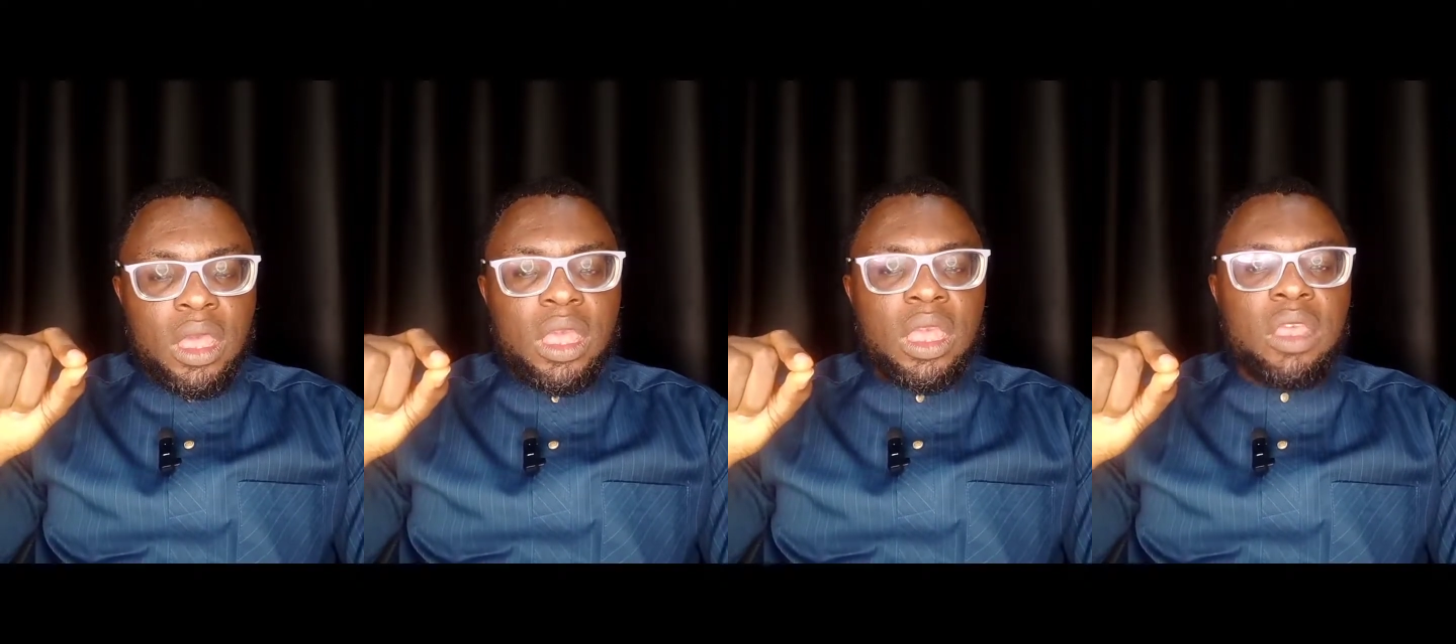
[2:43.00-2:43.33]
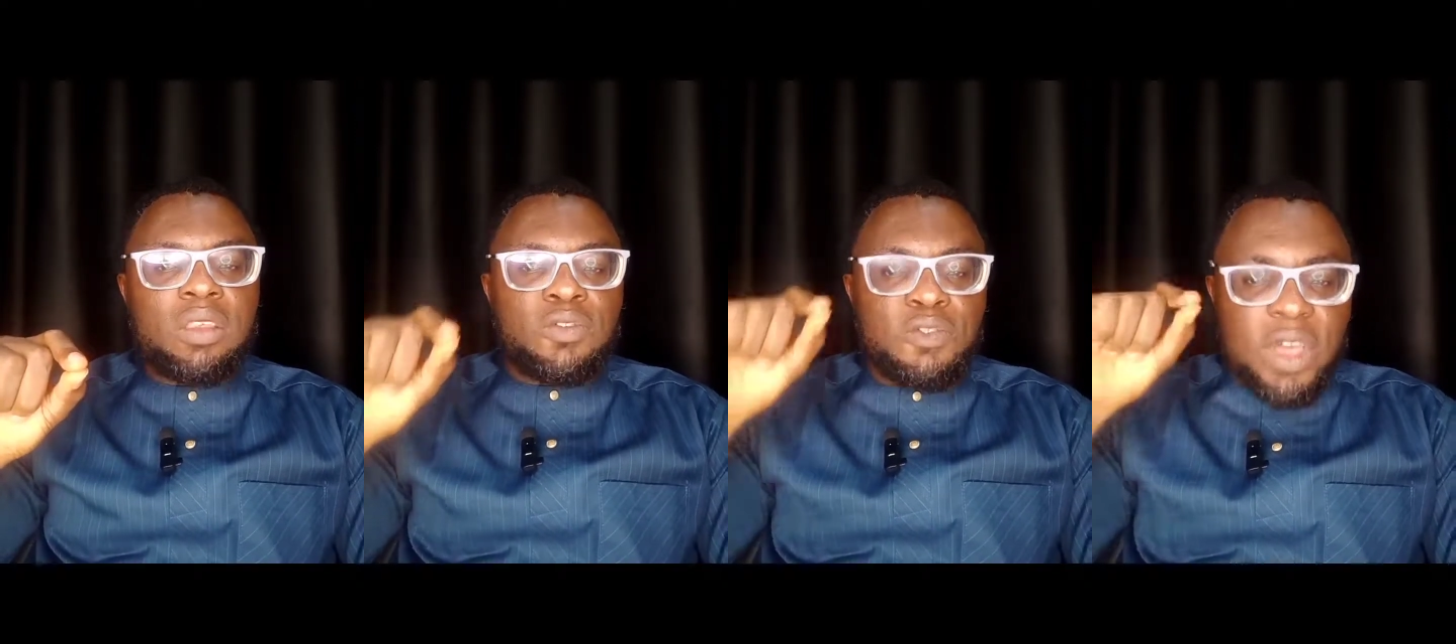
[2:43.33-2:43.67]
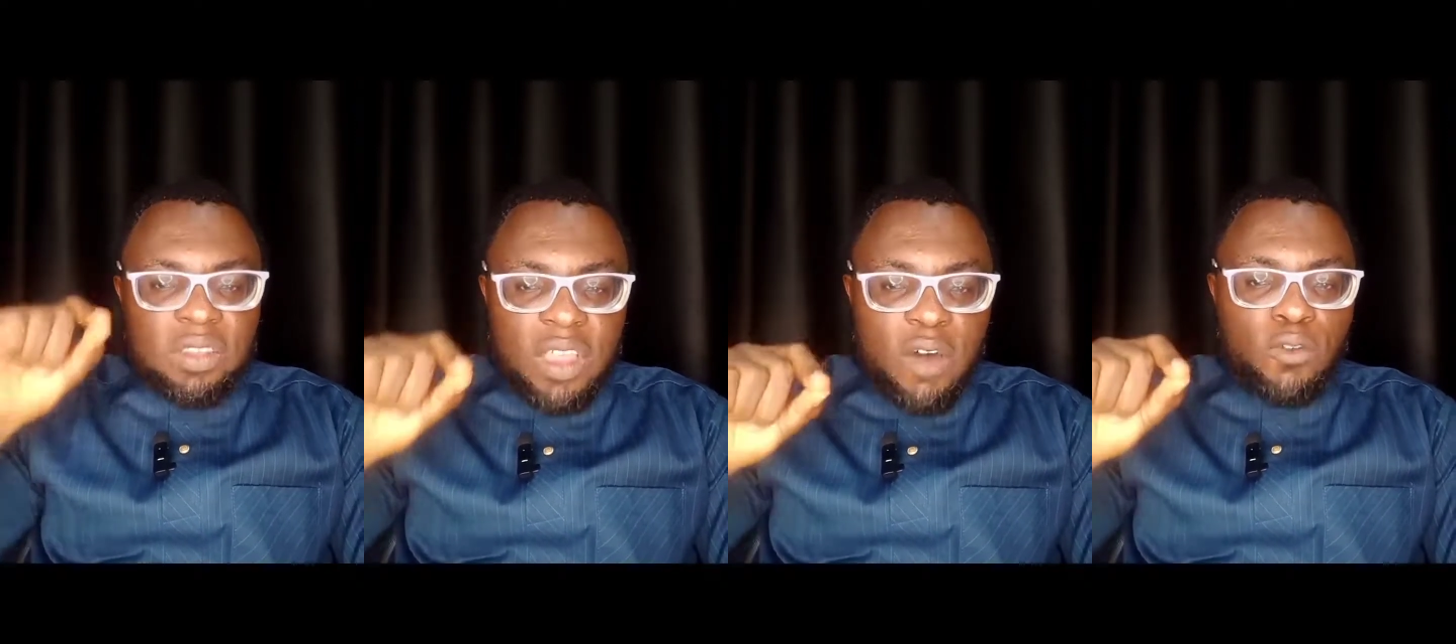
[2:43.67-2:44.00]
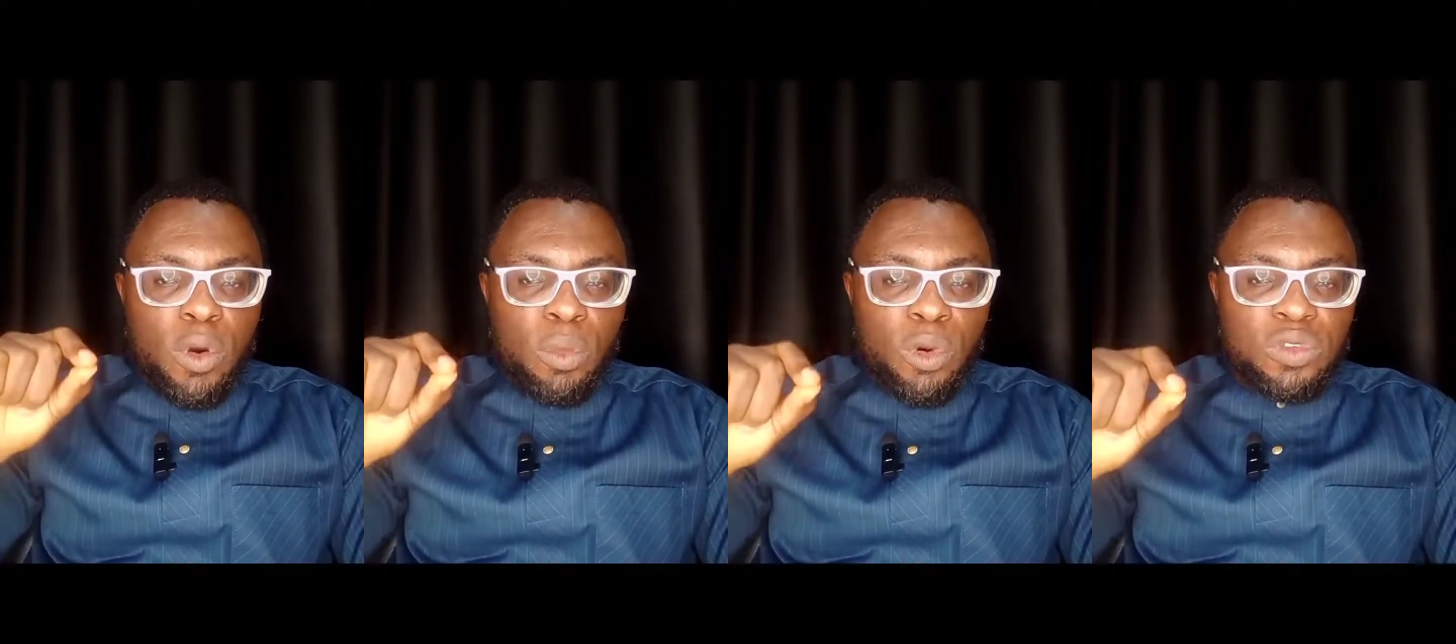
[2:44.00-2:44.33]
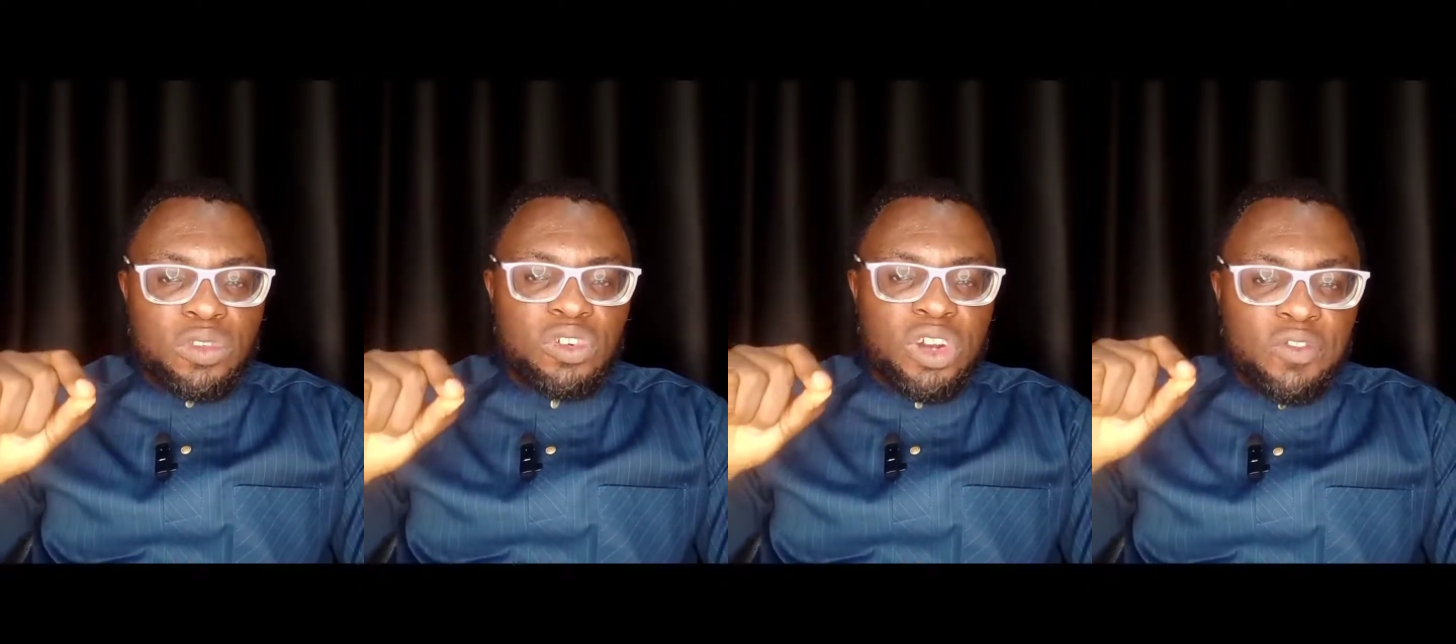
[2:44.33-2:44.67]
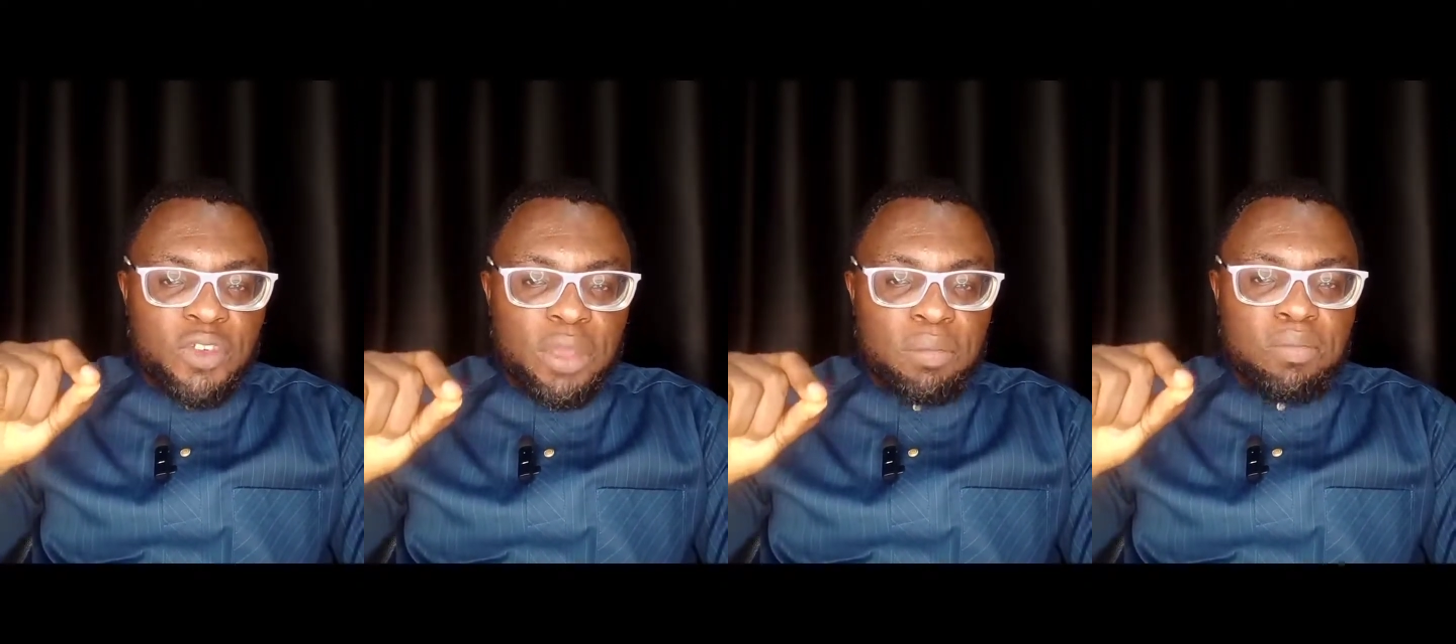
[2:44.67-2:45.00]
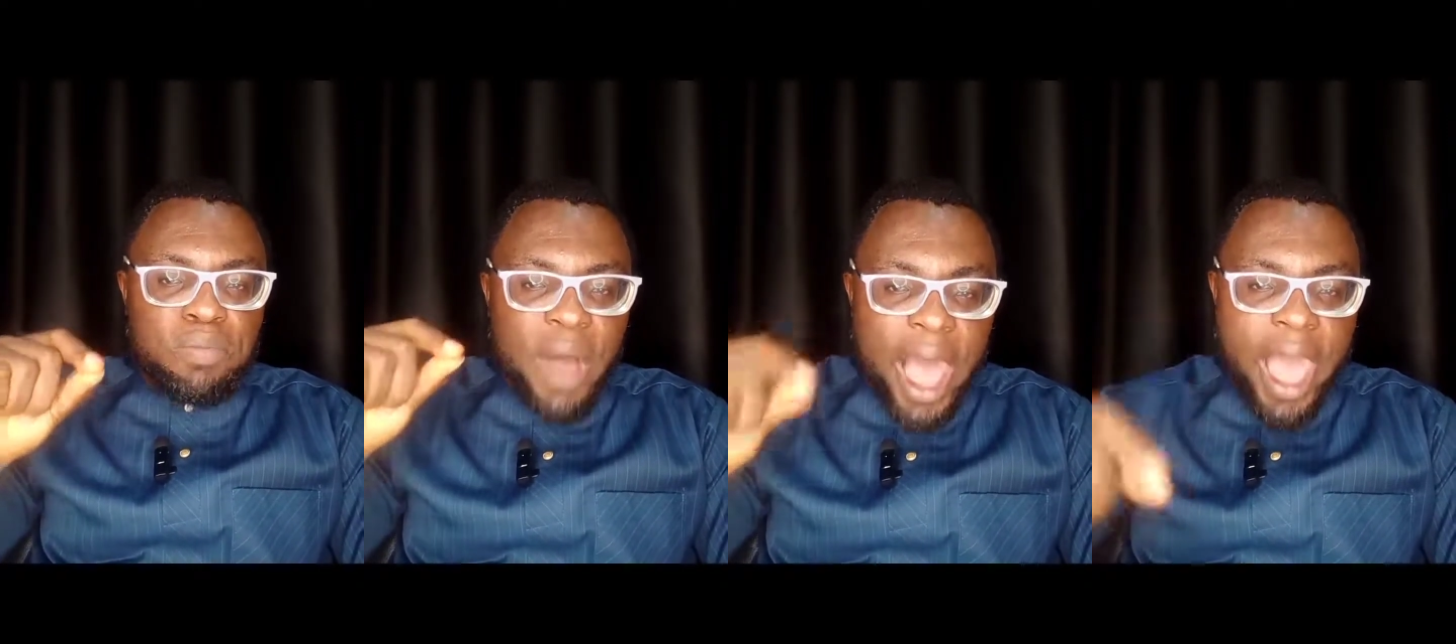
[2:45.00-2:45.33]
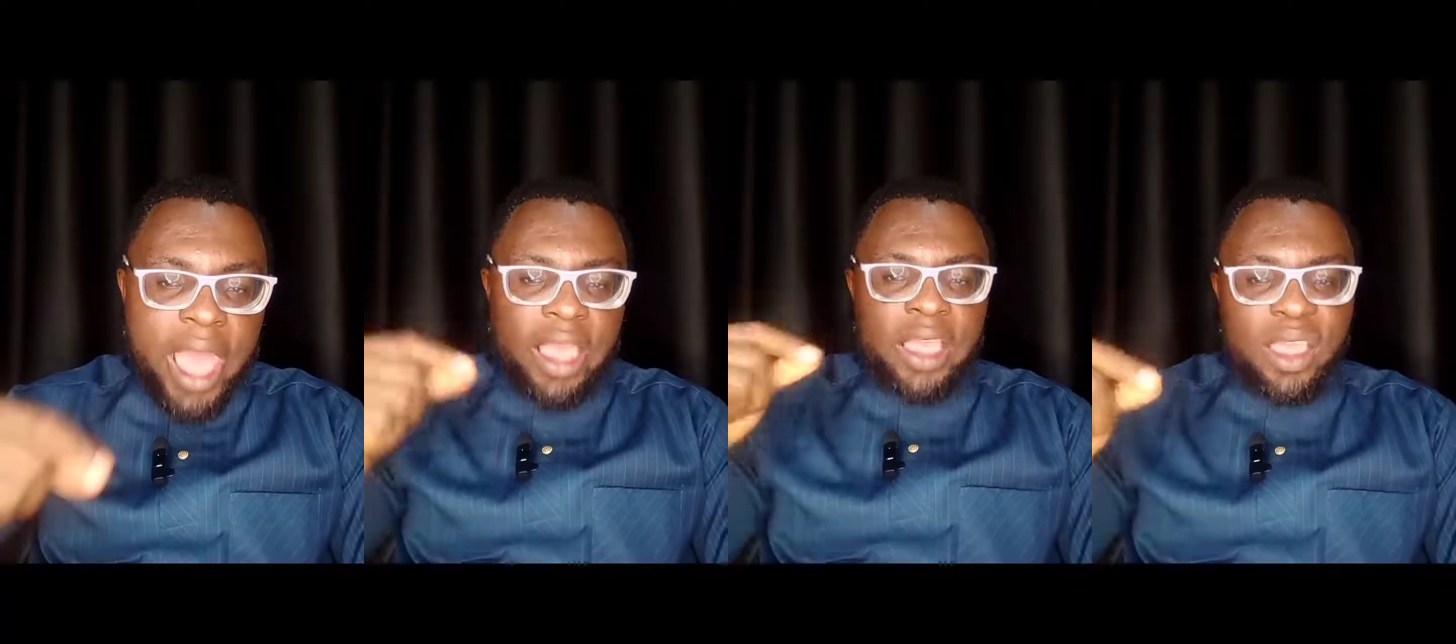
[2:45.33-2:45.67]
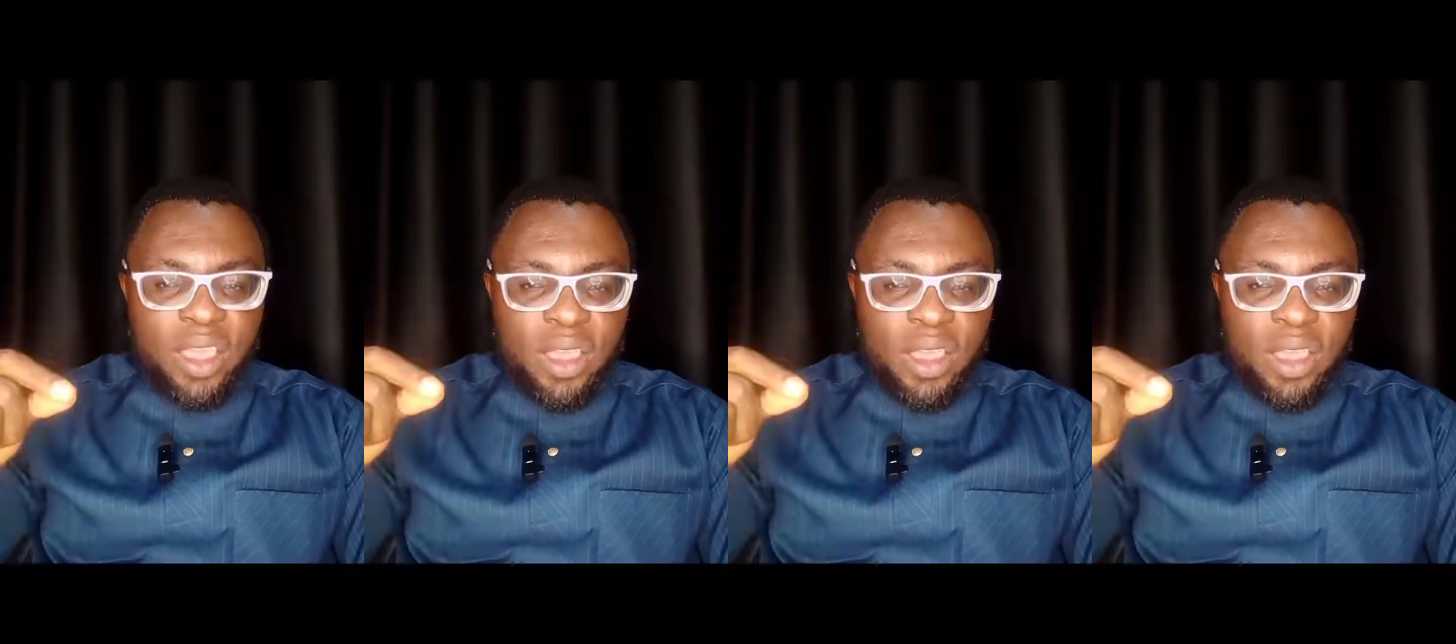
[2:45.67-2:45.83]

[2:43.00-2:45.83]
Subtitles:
He is first and foremost driven by